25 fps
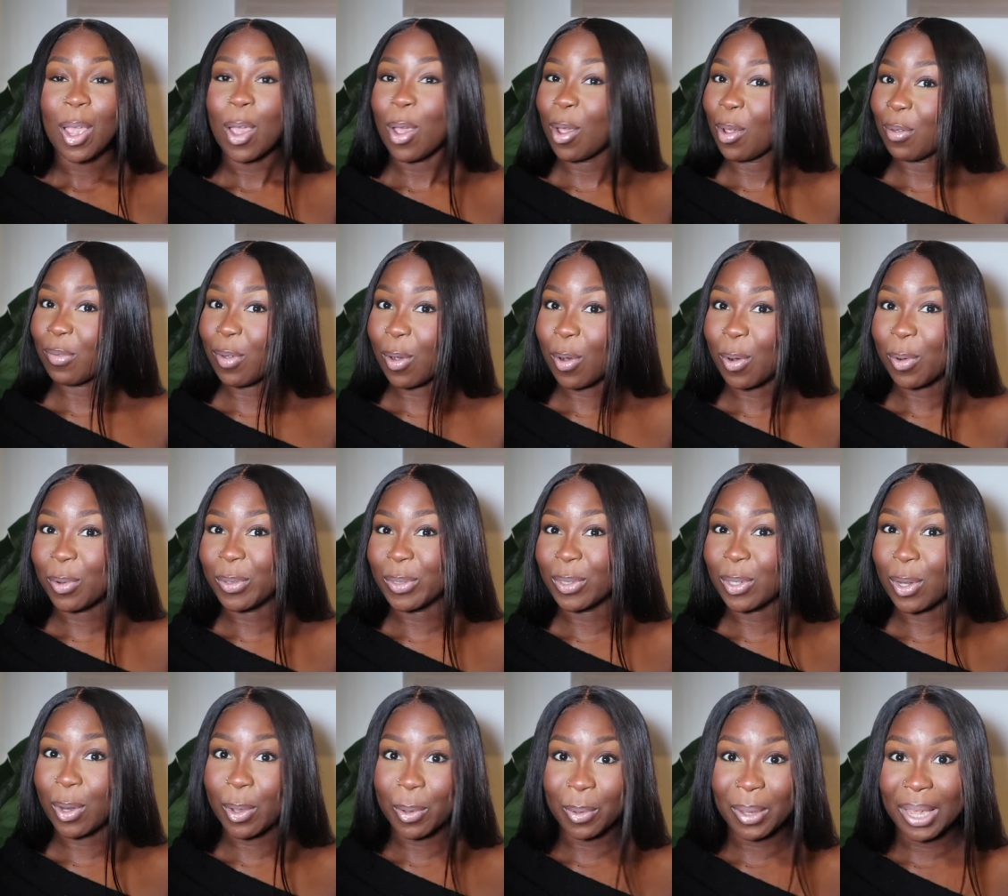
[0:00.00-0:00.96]
over
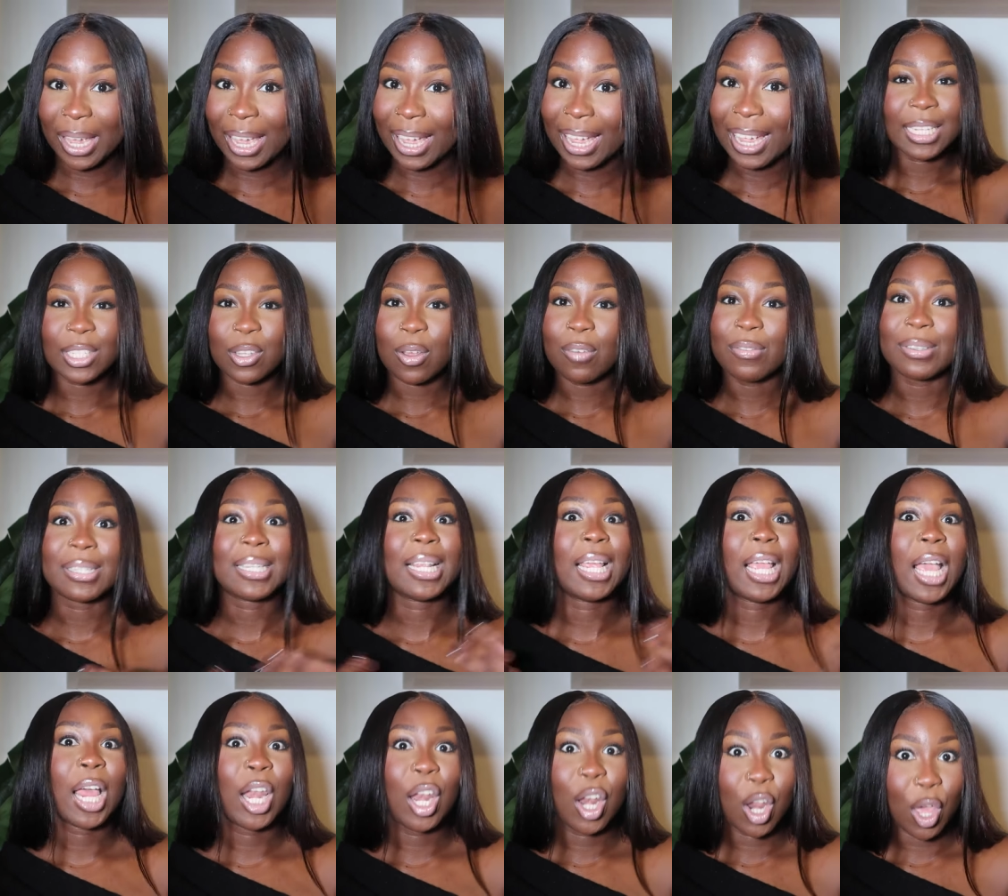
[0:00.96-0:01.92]
hauls low-key. There's
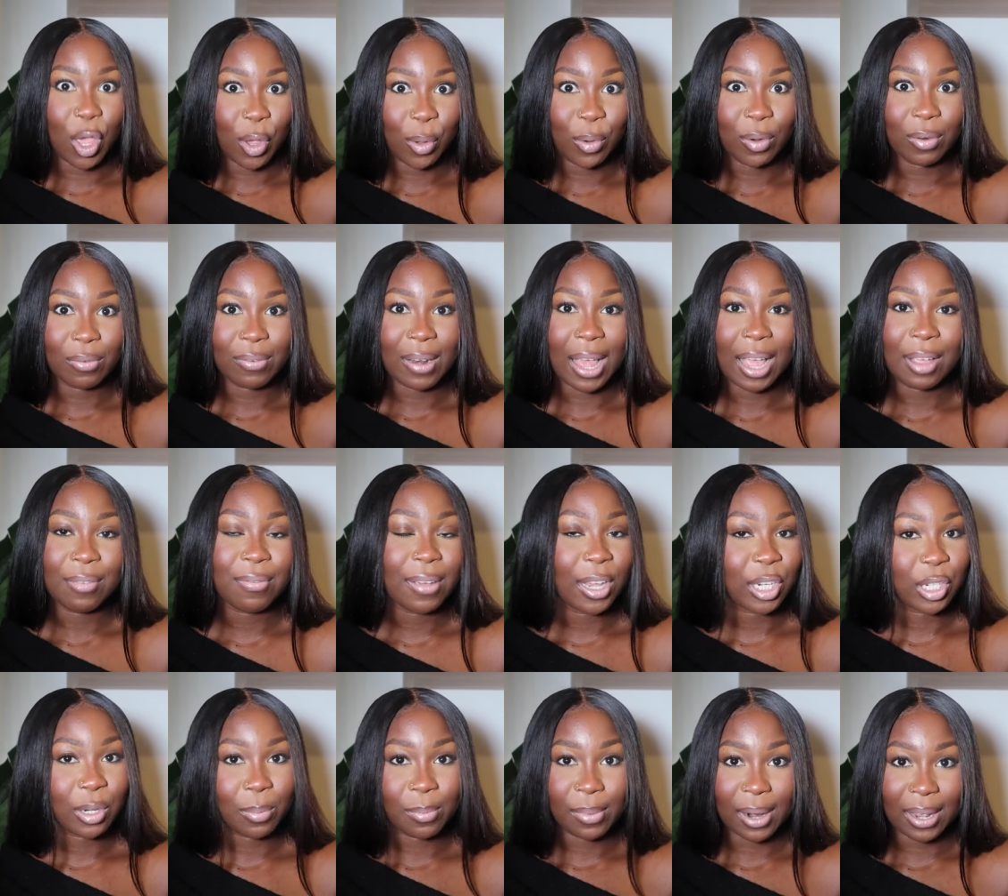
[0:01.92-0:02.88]
obviously a load of like
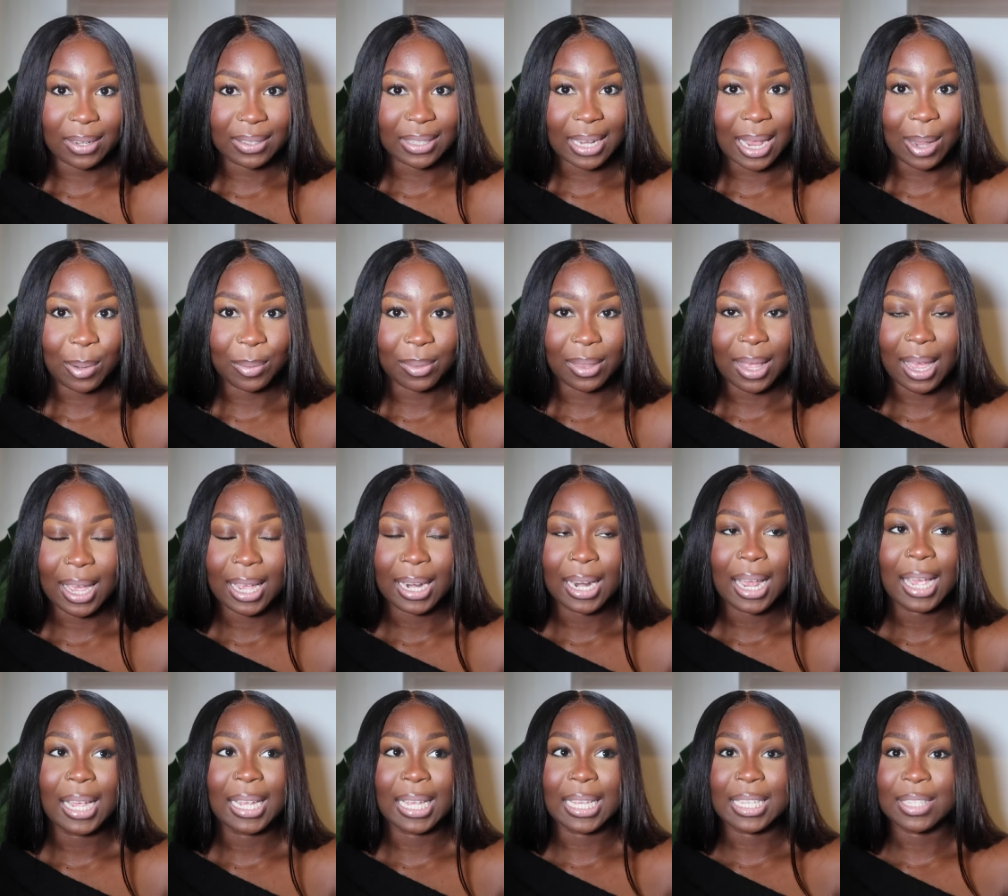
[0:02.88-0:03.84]
fashion brands out there,
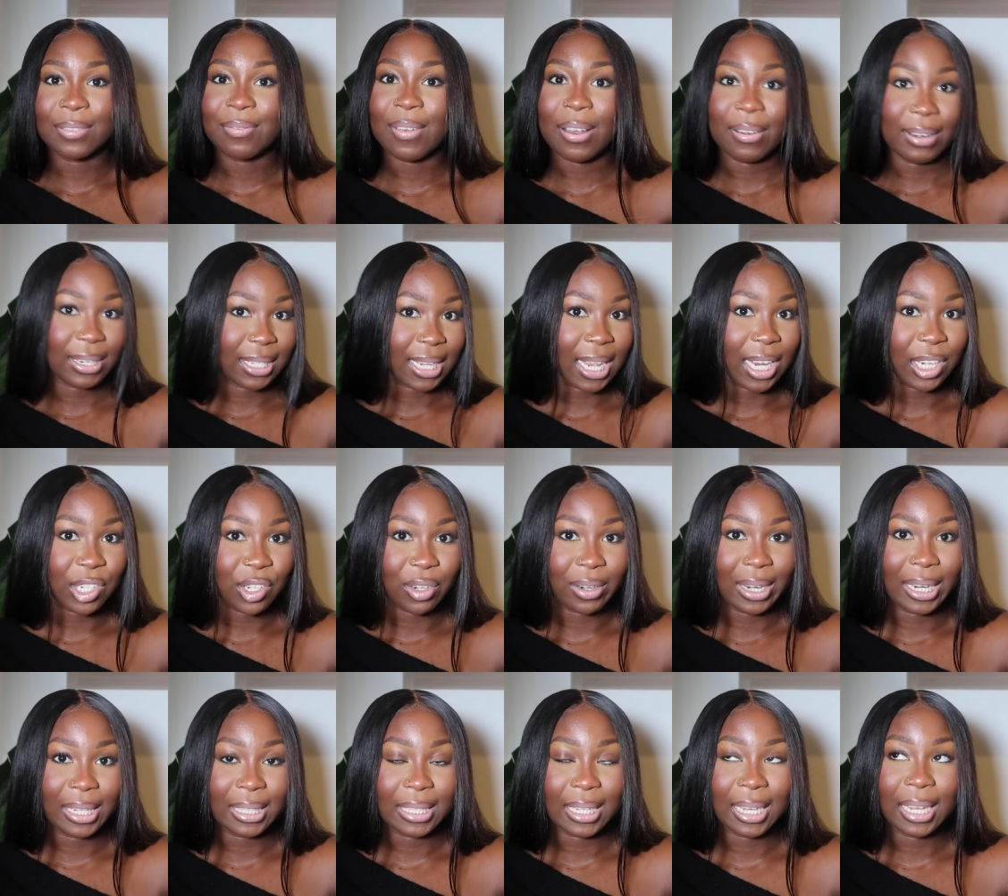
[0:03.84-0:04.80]
like it's very
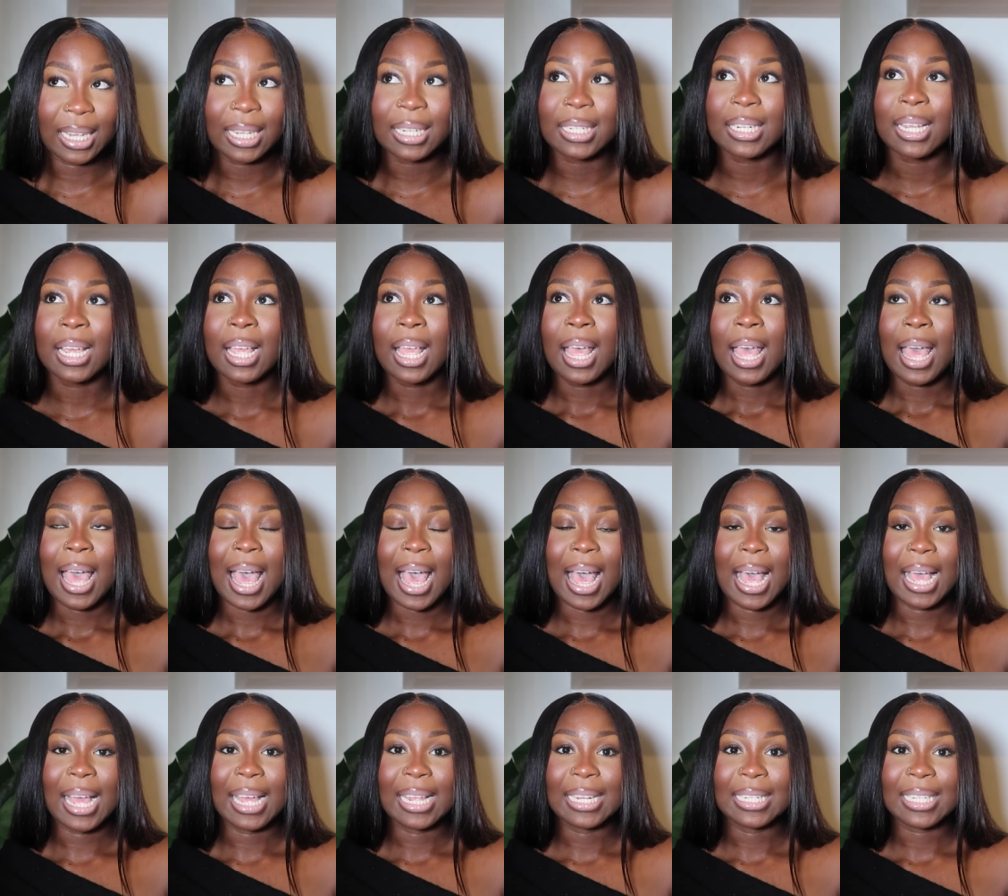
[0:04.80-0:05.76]
saturated
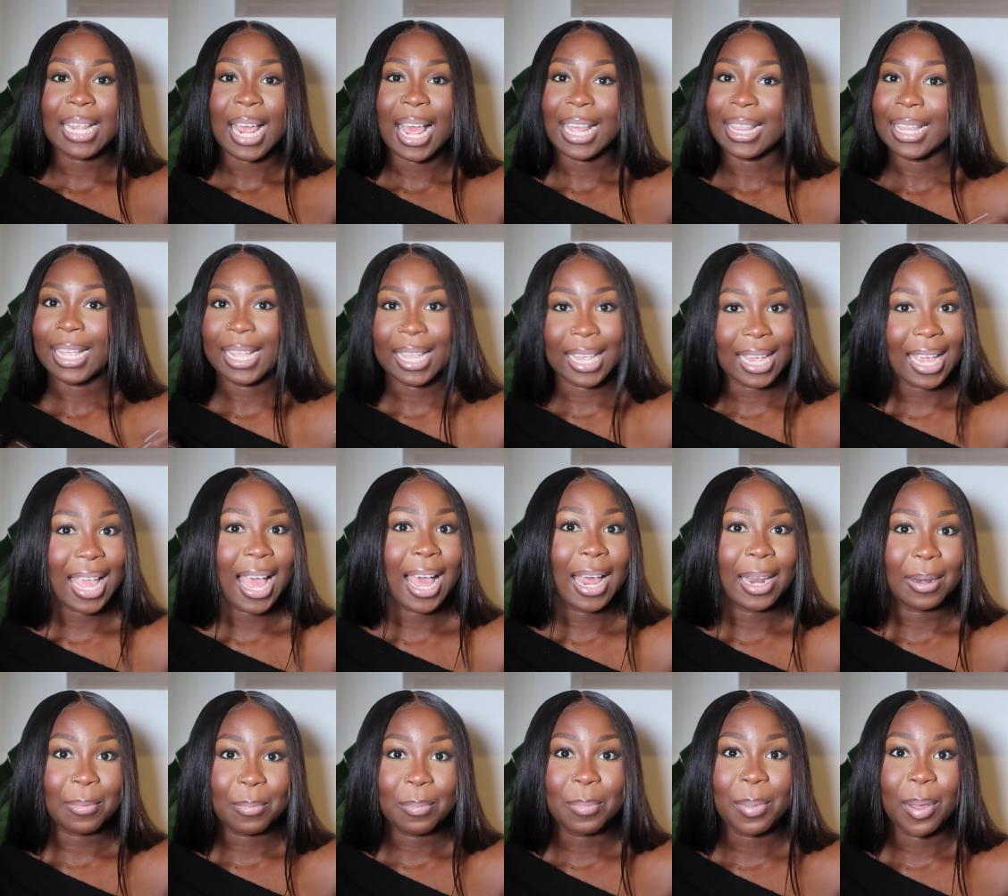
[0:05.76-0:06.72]
and I think it
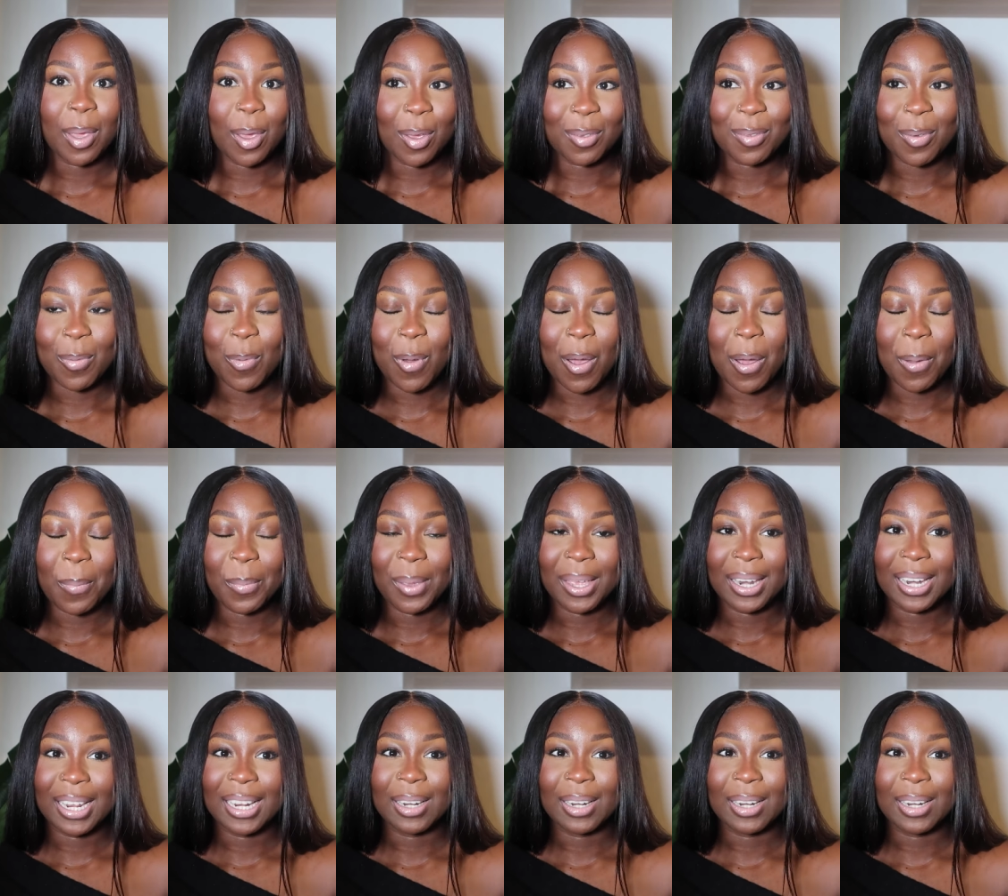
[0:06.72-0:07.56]
can be overwhelming.